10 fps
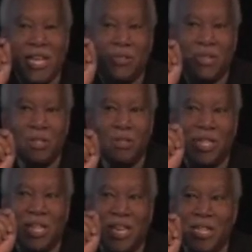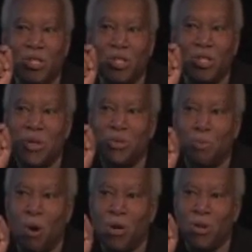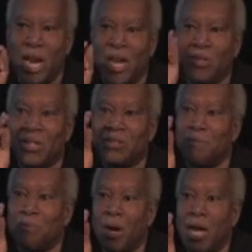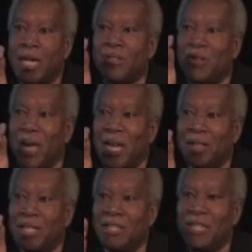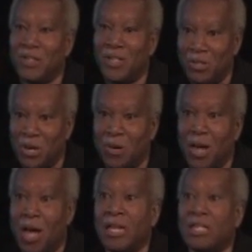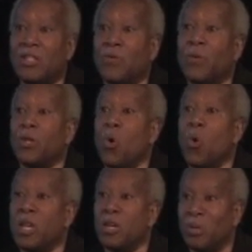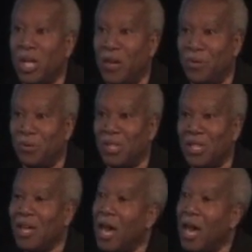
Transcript: essentially each of those bar graphs is comprised of LEDs that turn on at different audio levels.